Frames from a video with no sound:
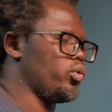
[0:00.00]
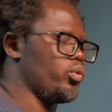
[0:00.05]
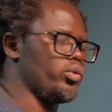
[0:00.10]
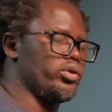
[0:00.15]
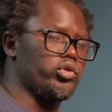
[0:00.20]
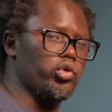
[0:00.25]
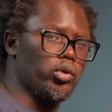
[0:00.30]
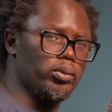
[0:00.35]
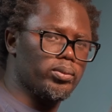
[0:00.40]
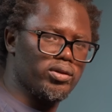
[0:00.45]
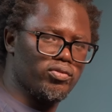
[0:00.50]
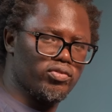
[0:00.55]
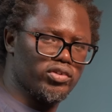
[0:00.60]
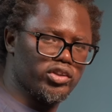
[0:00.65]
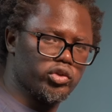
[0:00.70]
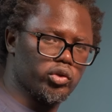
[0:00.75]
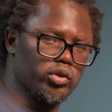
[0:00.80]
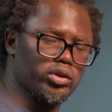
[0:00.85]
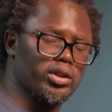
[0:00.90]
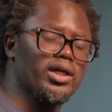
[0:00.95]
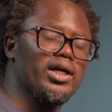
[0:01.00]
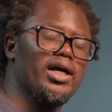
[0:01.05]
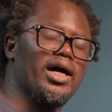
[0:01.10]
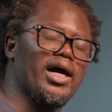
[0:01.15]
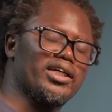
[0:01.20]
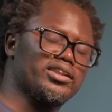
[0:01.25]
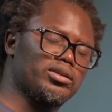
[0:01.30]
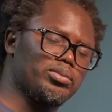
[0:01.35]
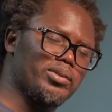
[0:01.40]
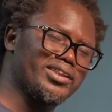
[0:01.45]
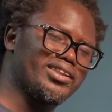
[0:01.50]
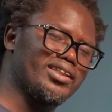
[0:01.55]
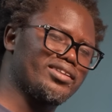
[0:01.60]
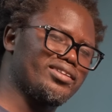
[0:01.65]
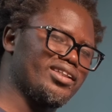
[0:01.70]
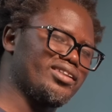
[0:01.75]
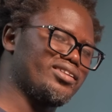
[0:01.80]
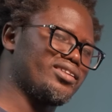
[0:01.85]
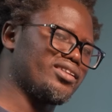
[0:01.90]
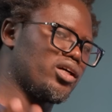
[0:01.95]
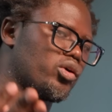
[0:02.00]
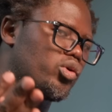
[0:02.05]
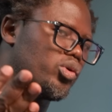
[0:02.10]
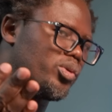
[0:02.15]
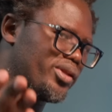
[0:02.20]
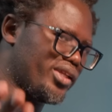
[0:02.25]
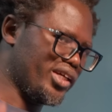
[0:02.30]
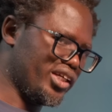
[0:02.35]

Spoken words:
with Dolby Vision as much as they struggle with